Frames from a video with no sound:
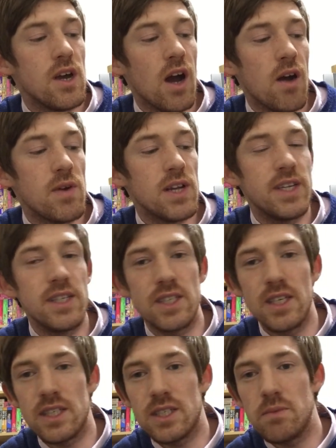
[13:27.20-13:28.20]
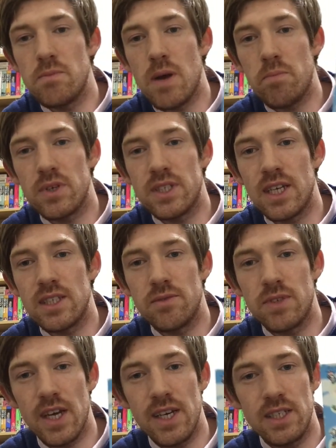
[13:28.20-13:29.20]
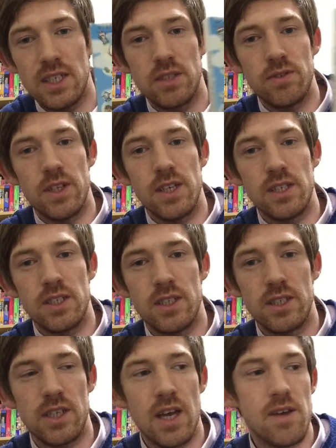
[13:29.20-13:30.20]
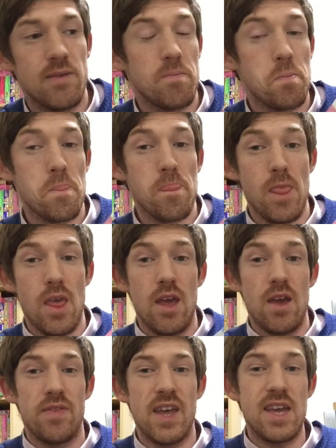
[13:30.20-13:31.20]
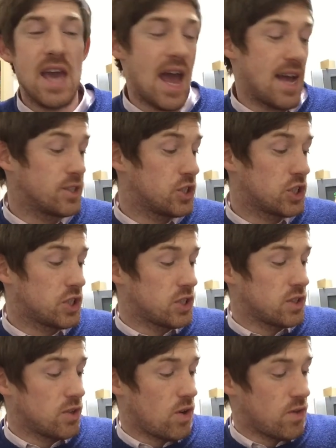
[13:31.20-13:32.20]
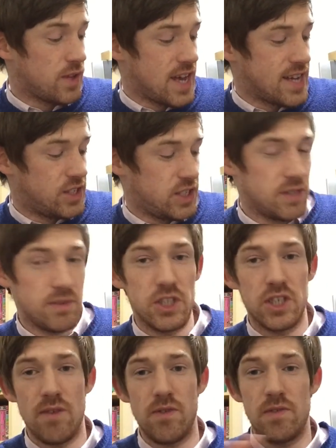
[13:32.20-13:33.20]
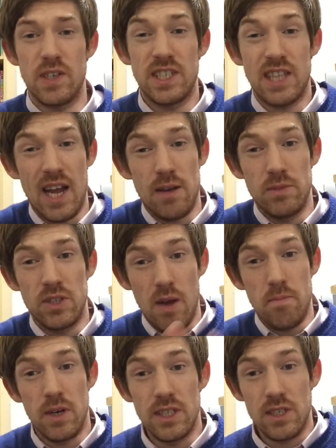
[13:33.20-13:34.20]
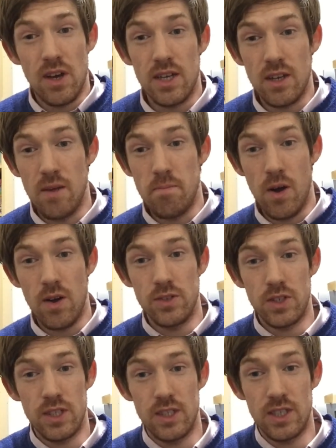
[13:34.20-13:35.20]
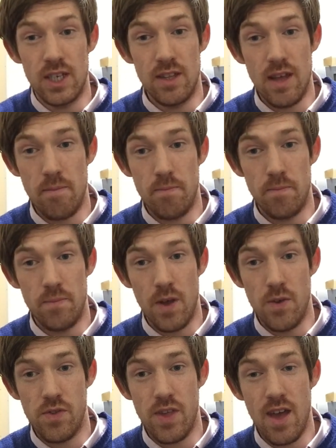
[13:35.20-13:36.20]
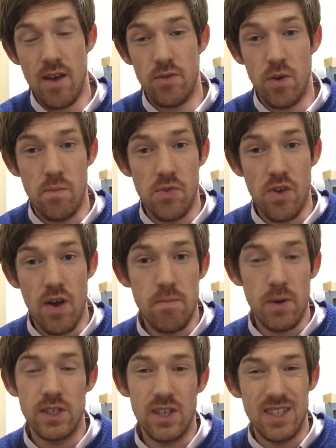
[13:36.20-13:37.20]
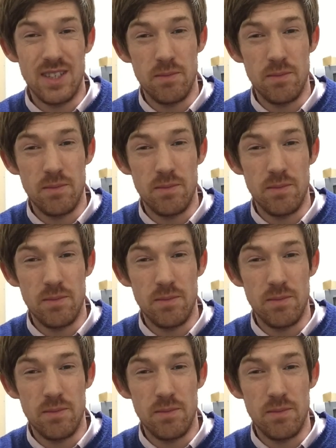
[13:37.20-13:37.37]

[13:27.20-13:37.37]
I really need to get some protective cases for these because they catch on the edges of each other. If I stack them side by side like piles, you can see that those there. I've got them side by side.